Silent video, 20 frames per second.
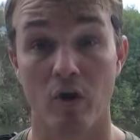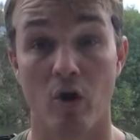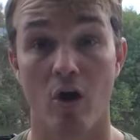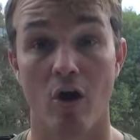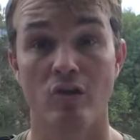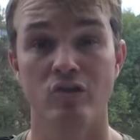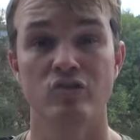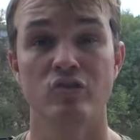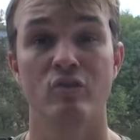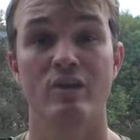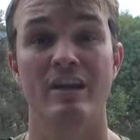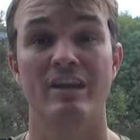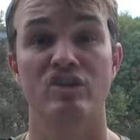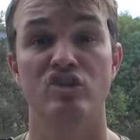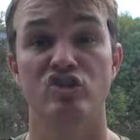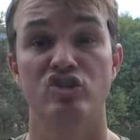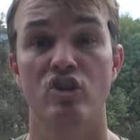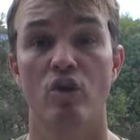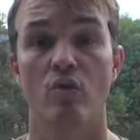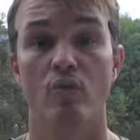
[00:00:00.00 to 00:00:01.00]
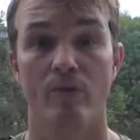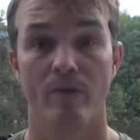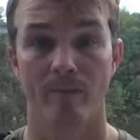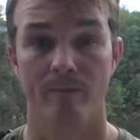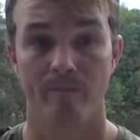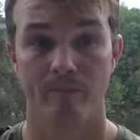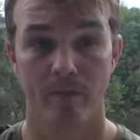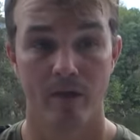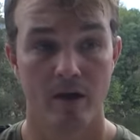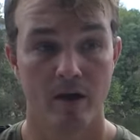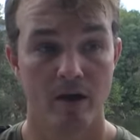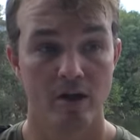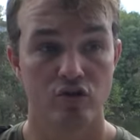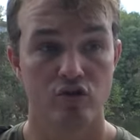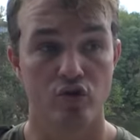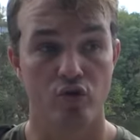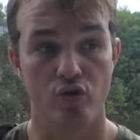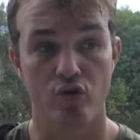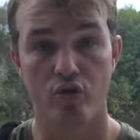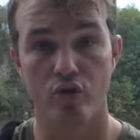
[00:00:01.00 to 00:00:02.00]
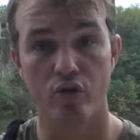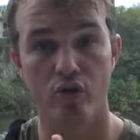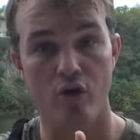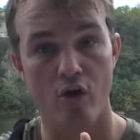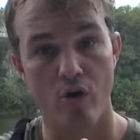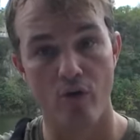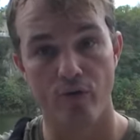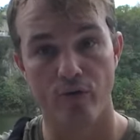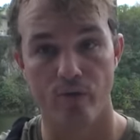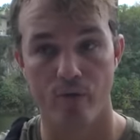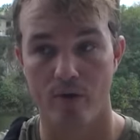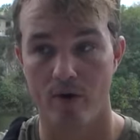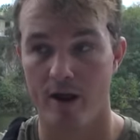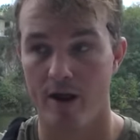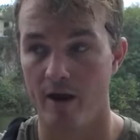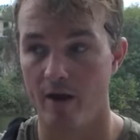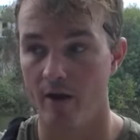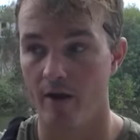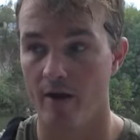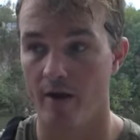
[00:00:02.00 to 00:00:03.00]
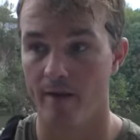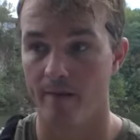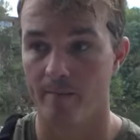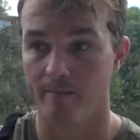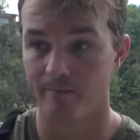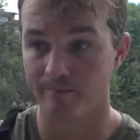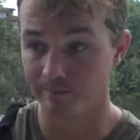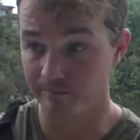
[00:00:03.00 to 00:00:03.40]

but also can show them. So you can go through an area.